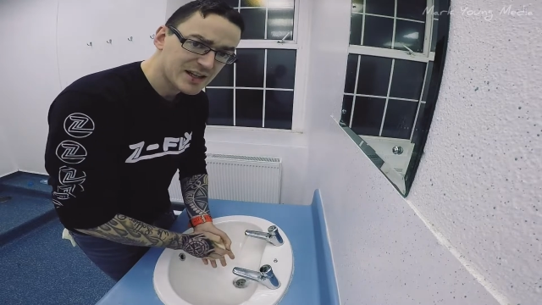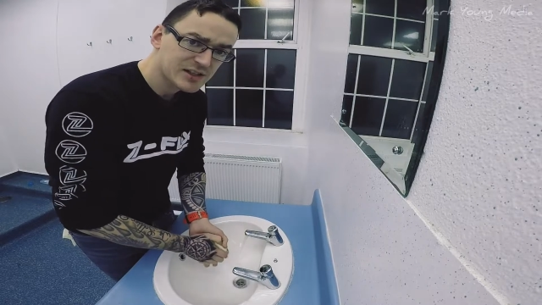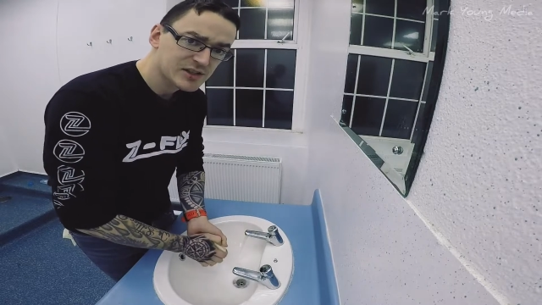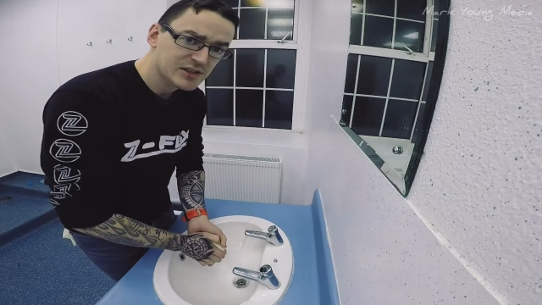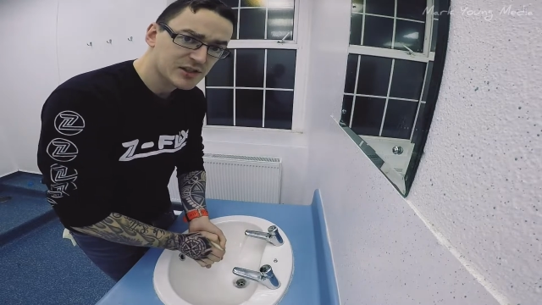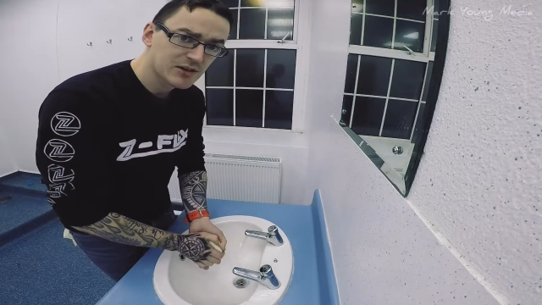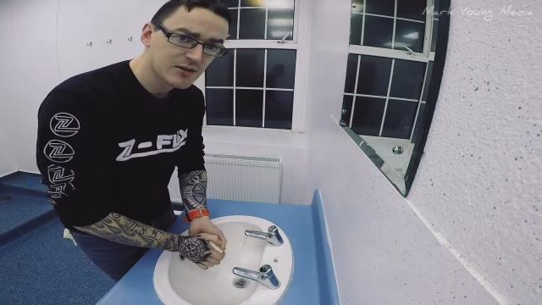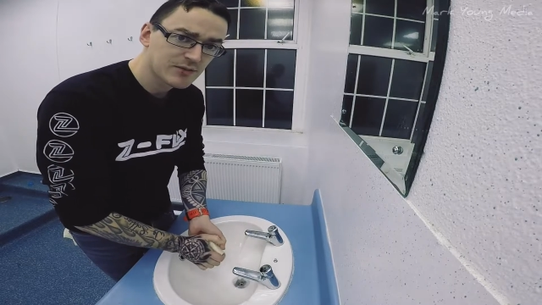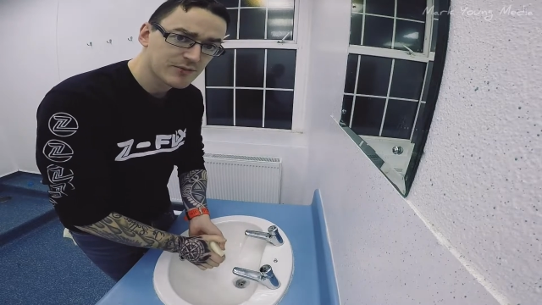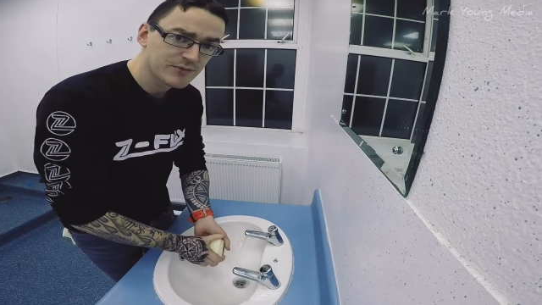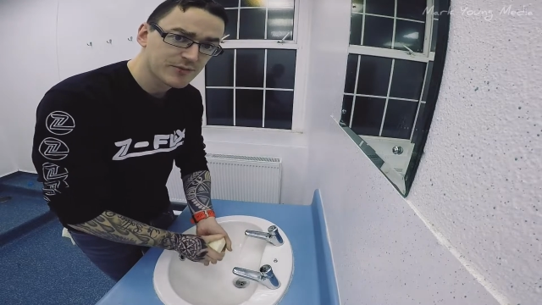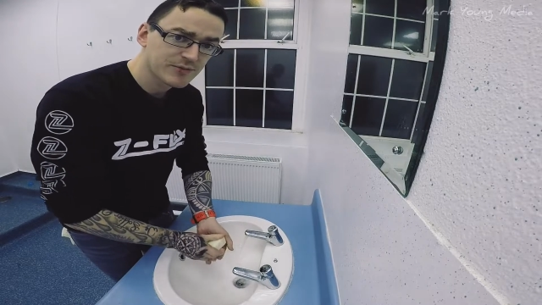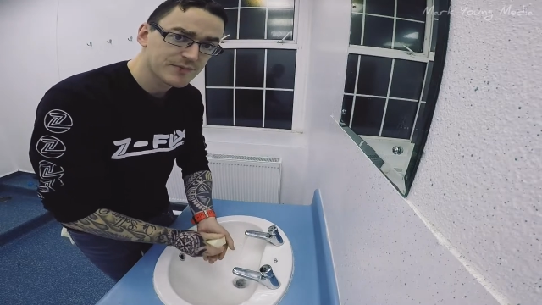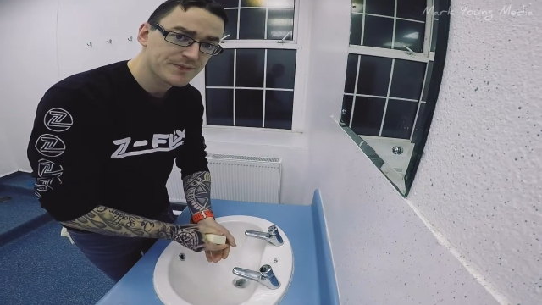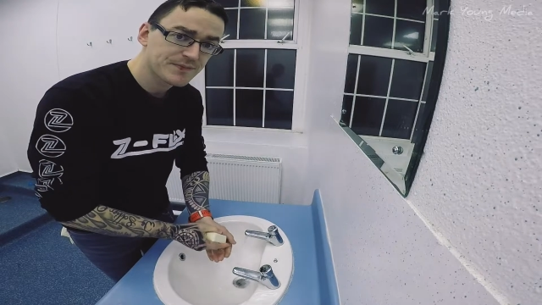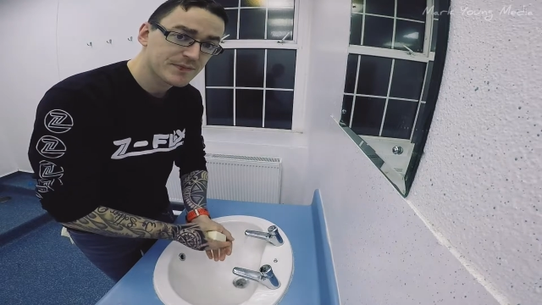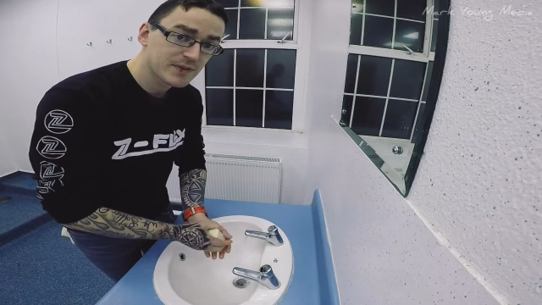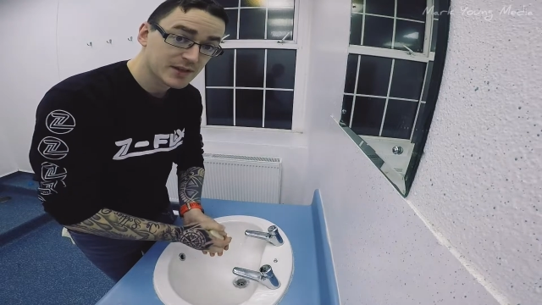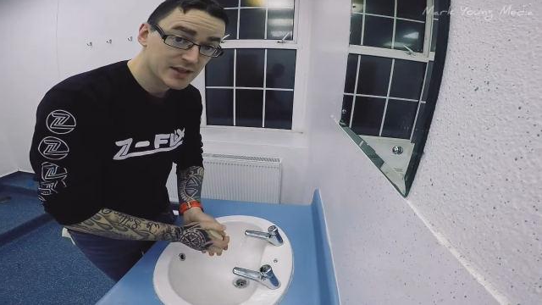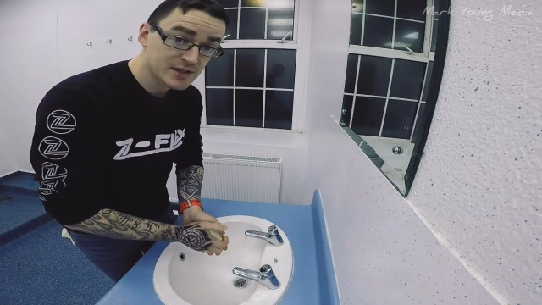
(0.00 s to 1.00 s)
glove.
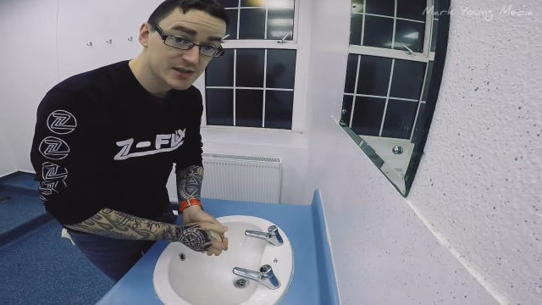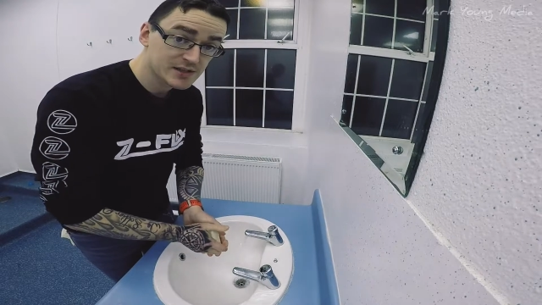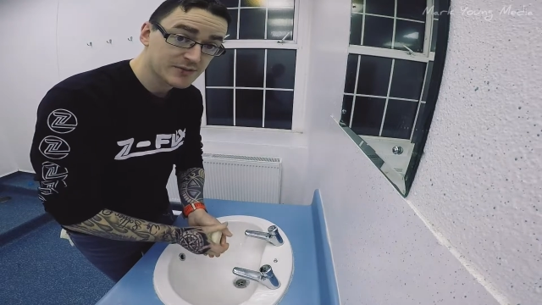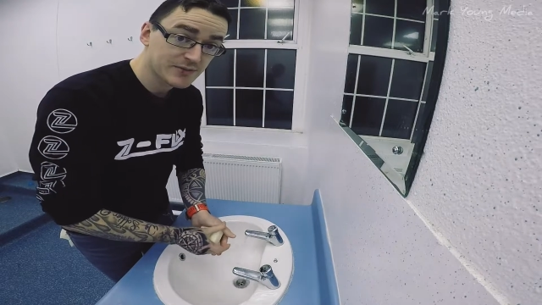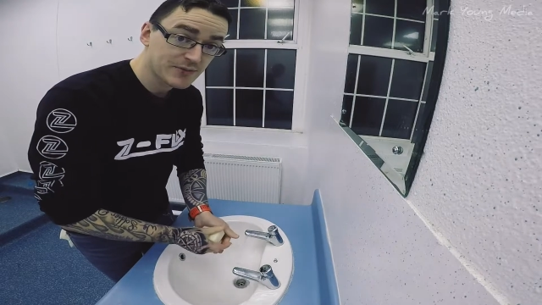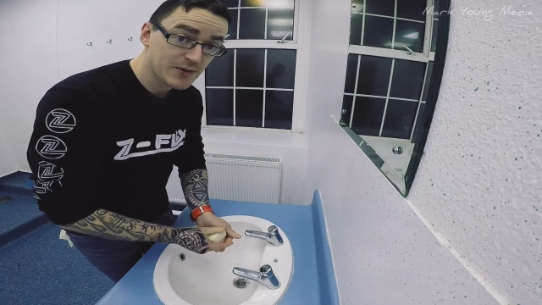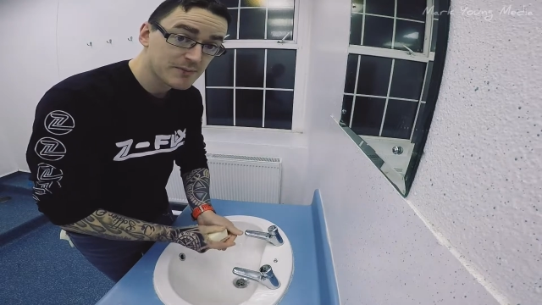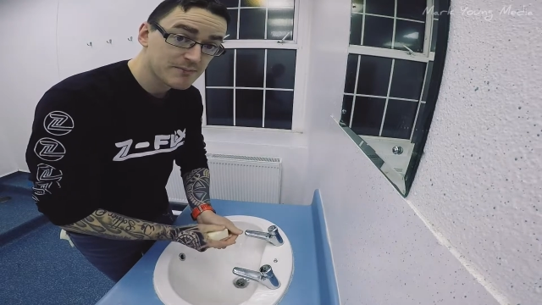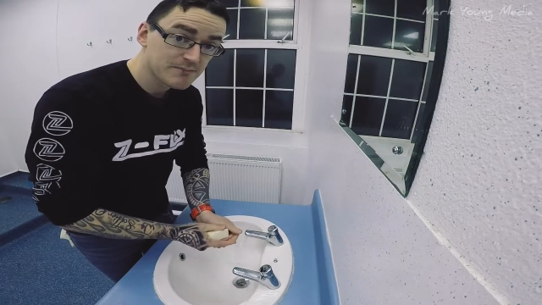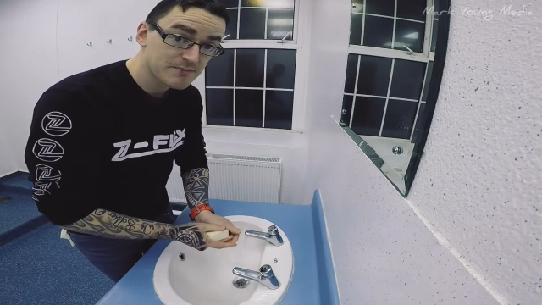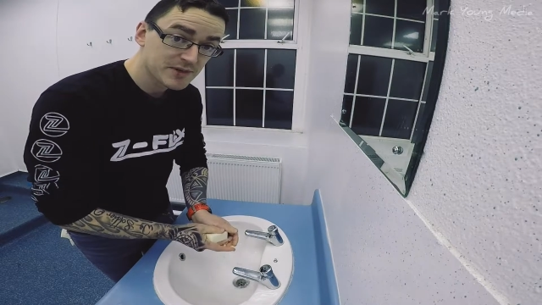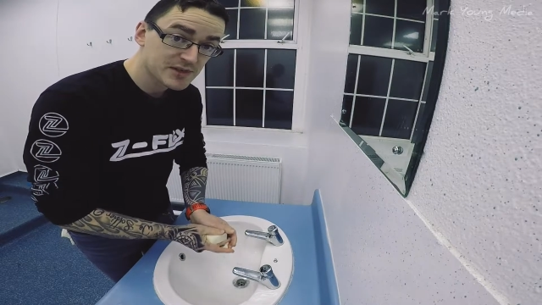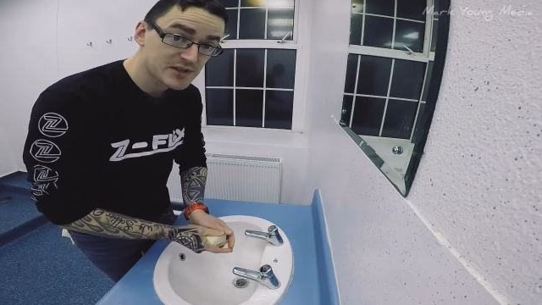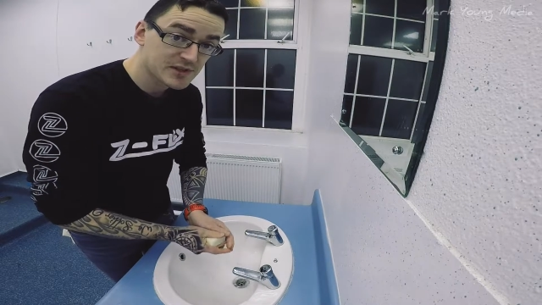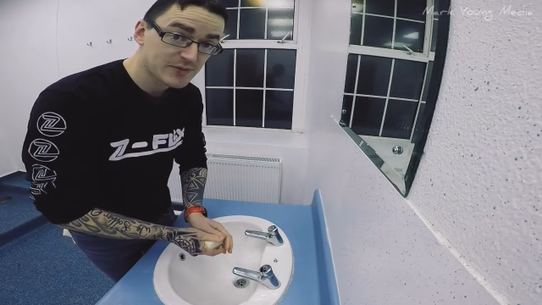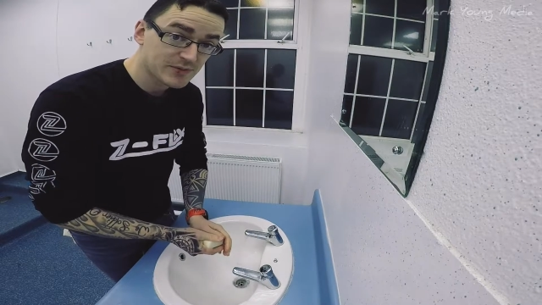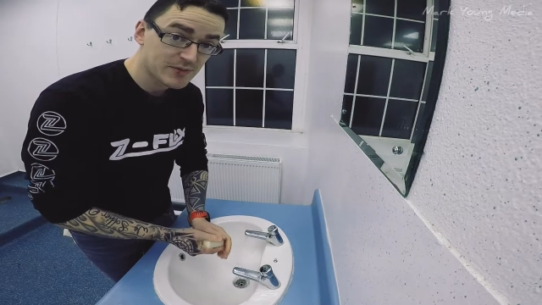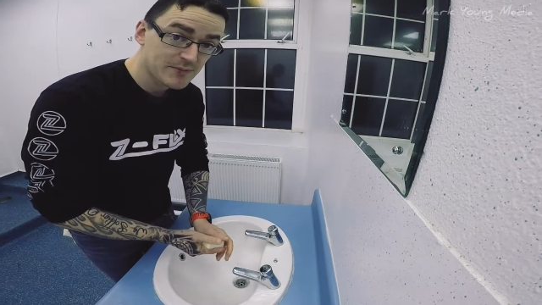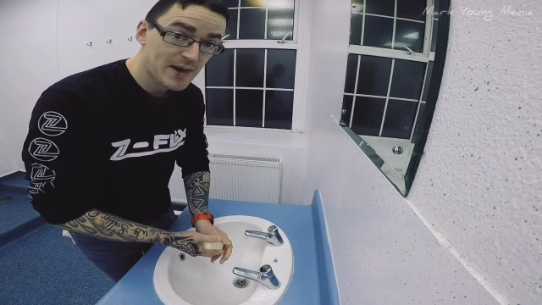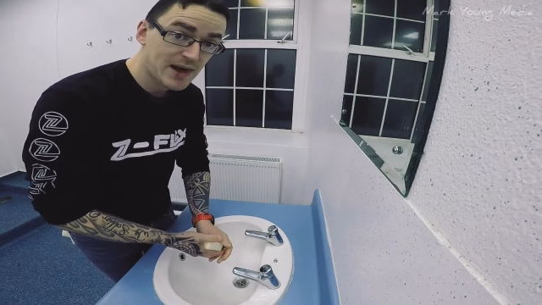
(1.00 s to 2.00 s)
And this is from
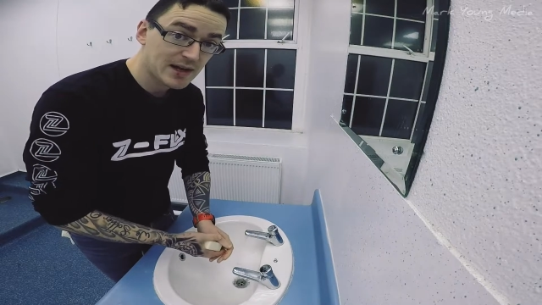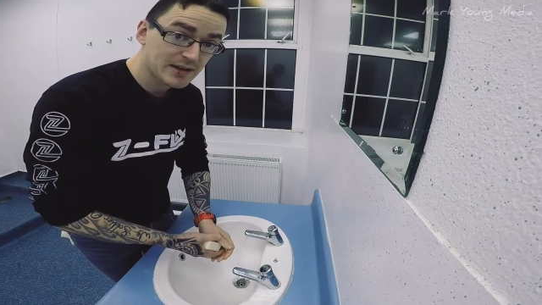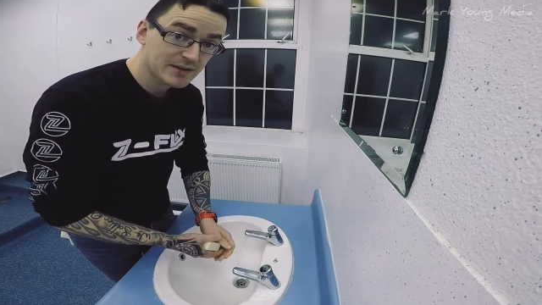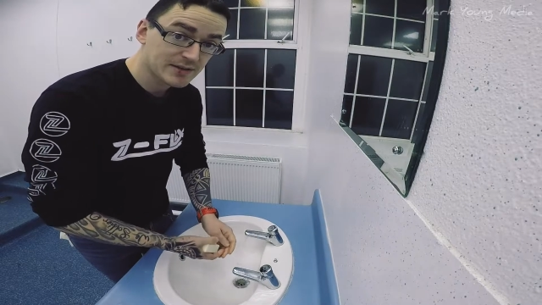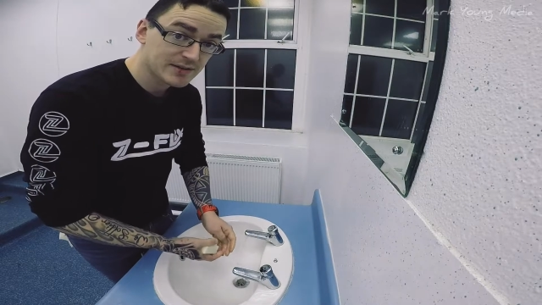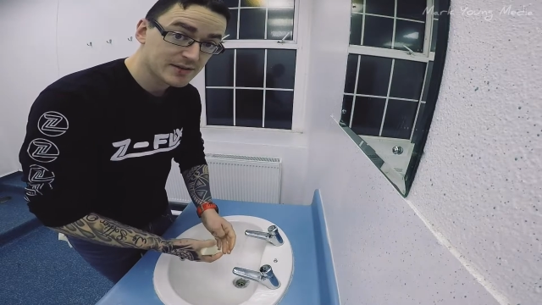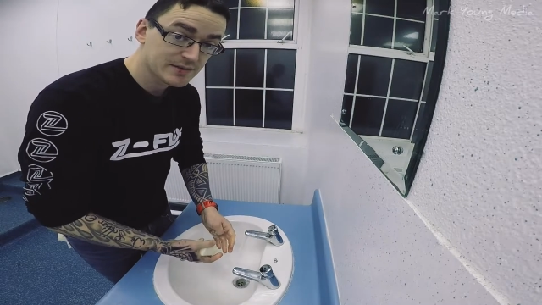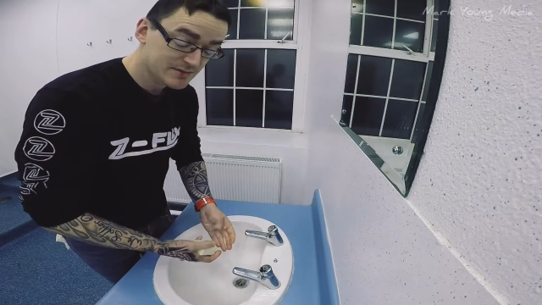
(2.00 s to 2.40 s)
Alan.